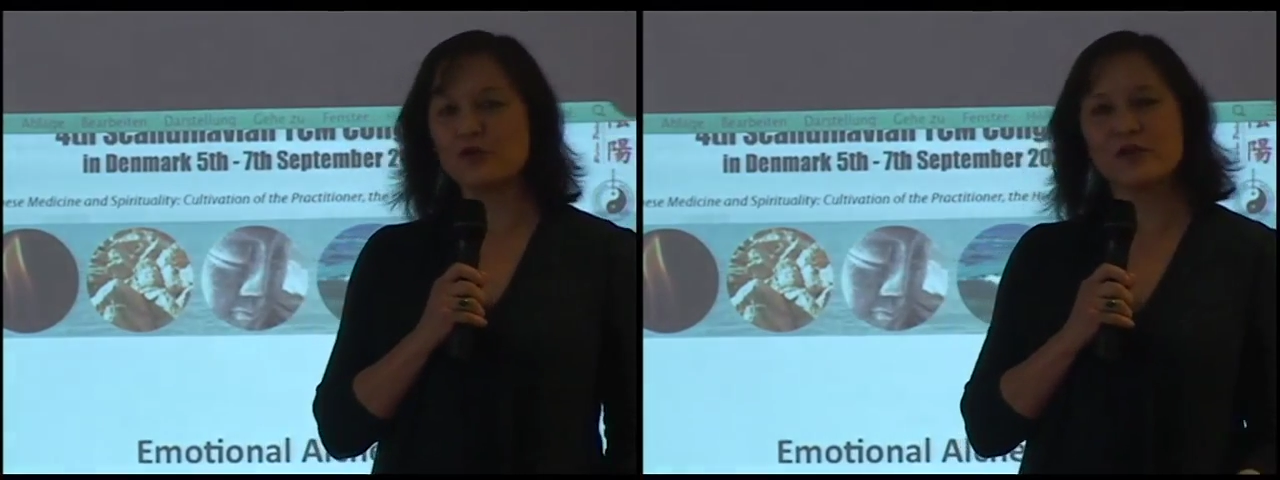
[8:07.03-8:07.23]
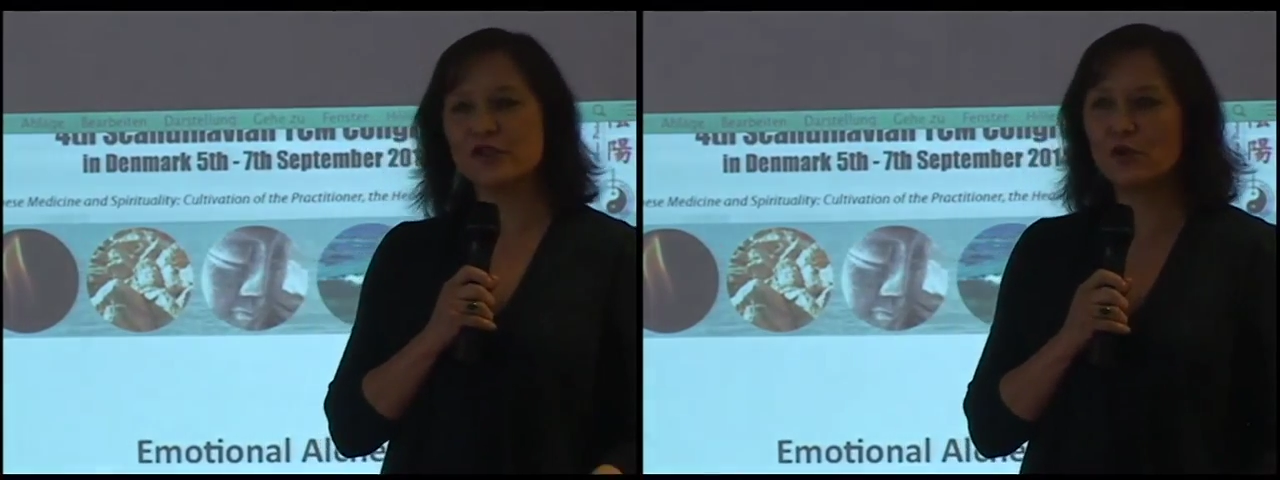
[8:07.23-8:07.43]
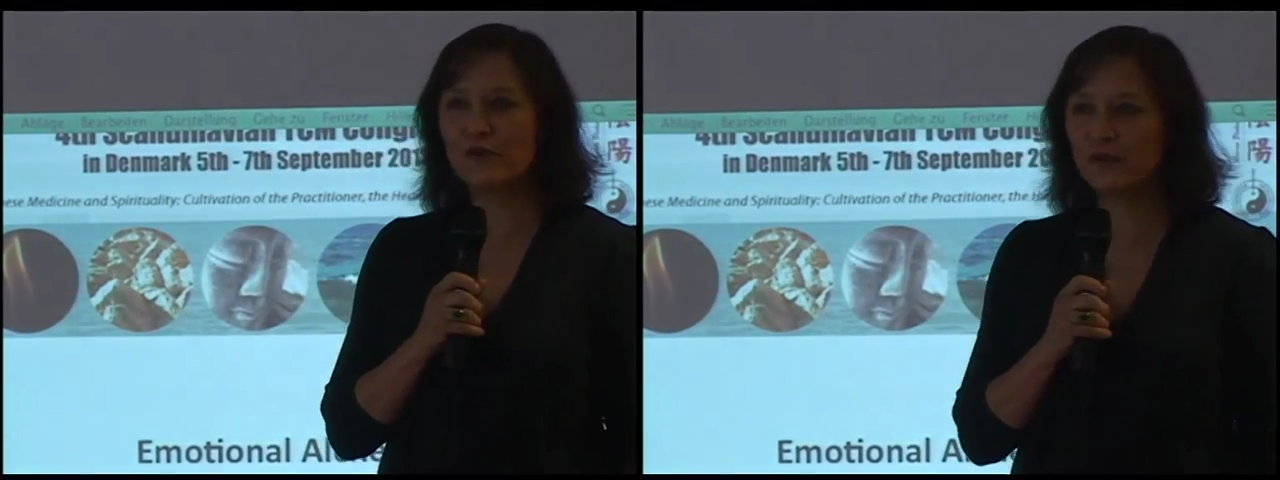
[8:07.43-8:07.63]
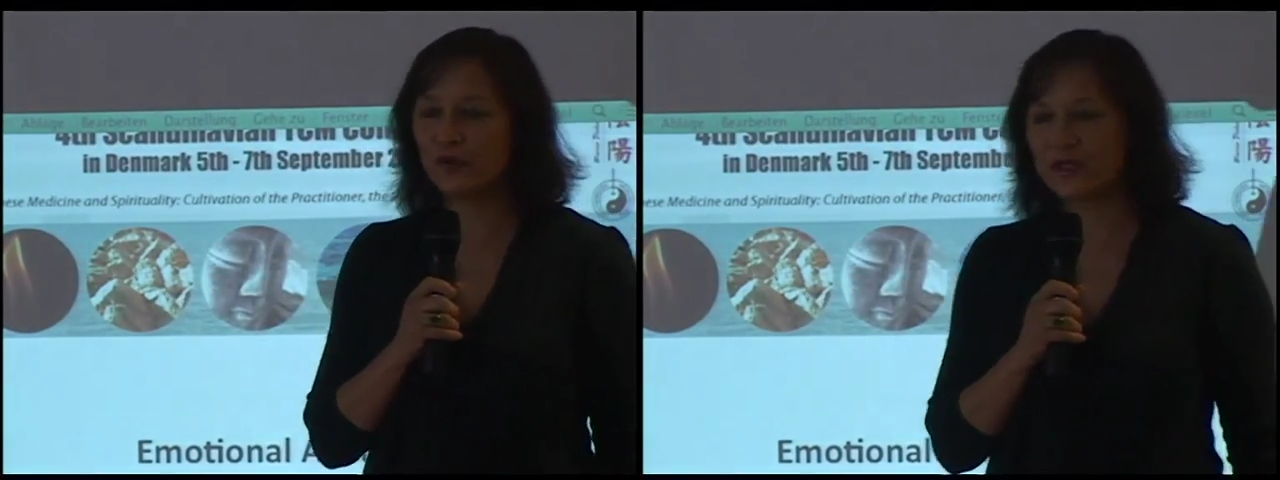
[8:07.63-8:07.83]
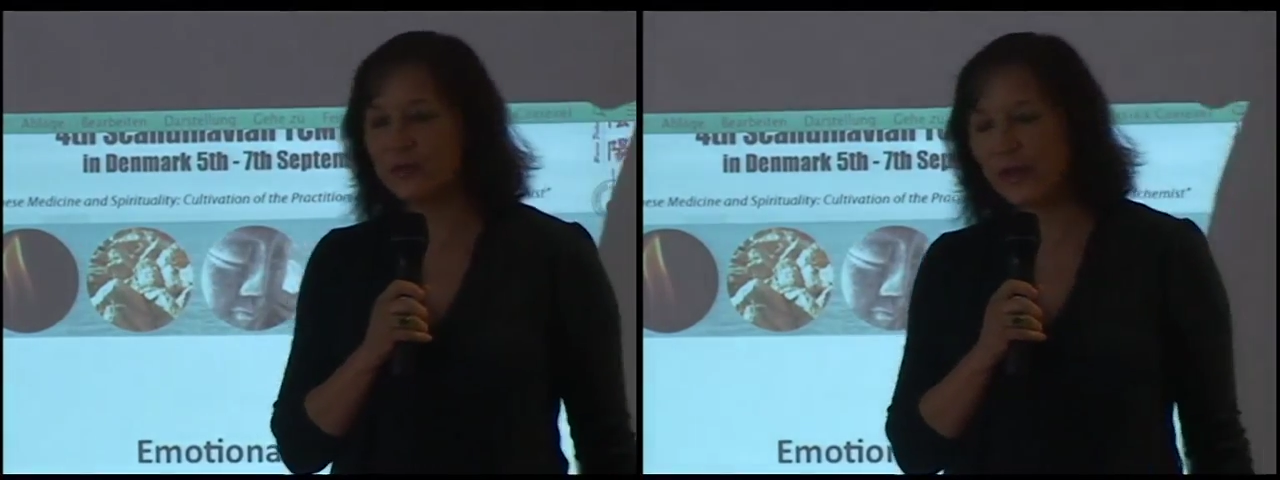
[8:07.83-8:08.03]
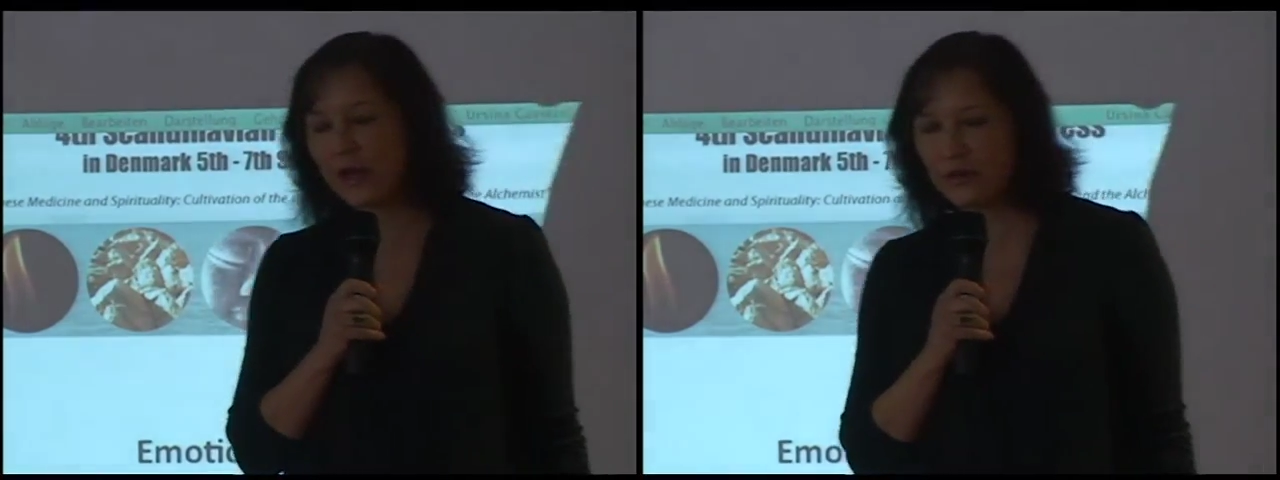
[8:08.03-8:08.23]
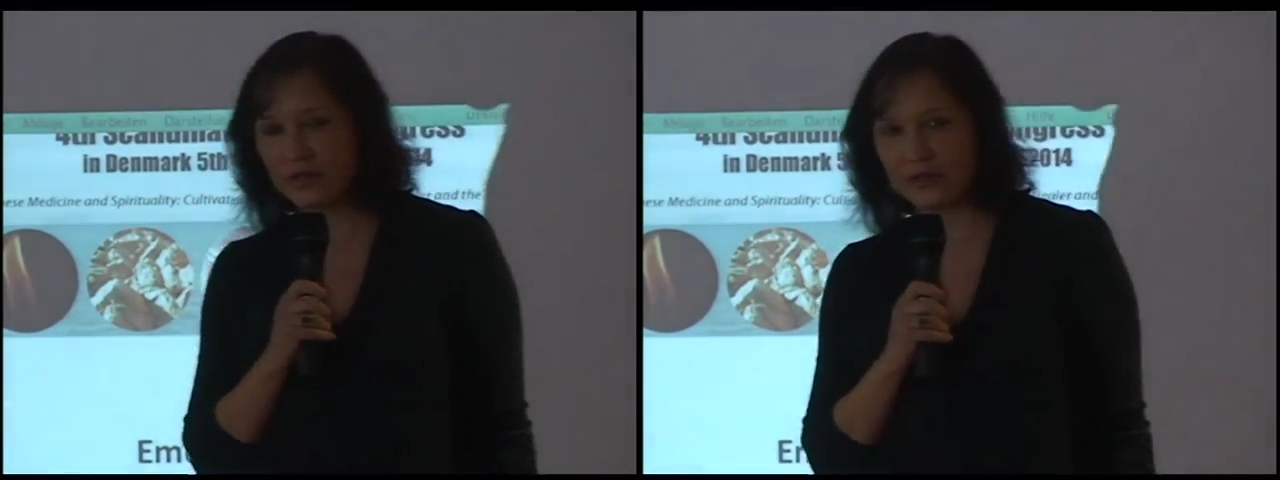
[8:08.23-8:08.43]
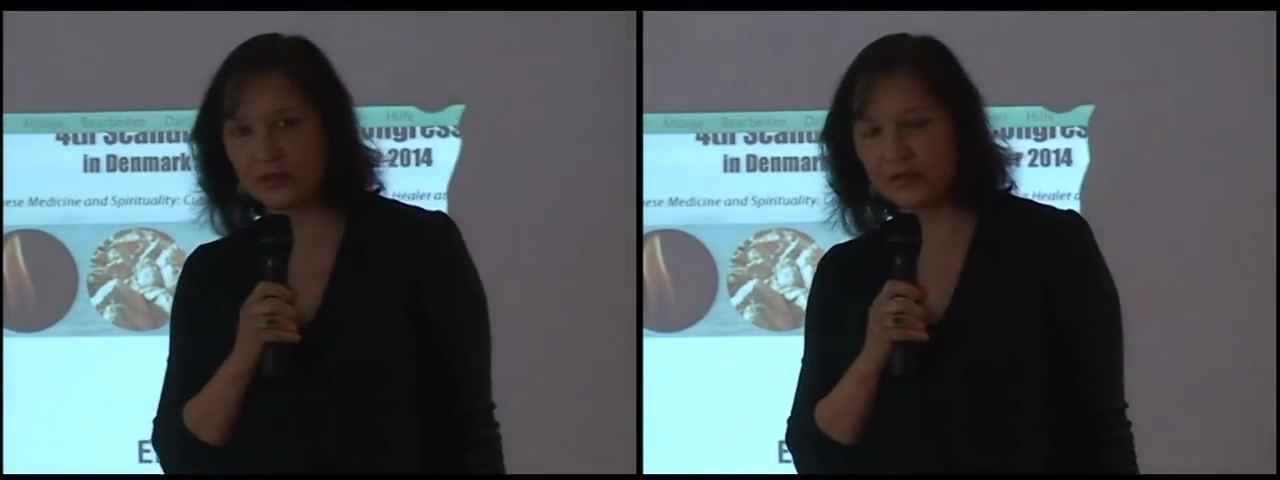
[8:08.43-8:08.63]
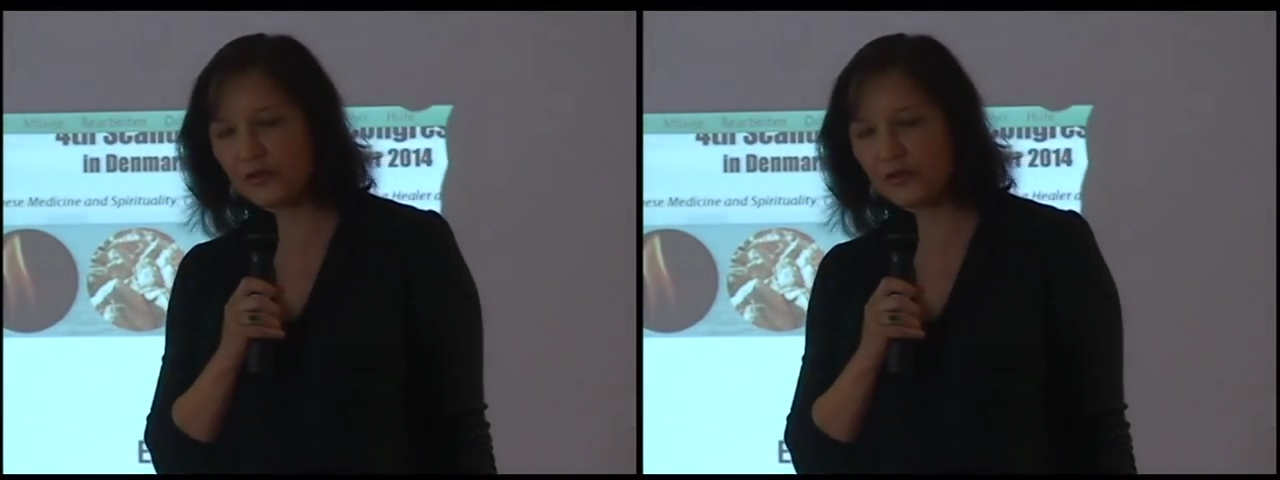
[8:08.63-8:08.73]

There's no of course about it.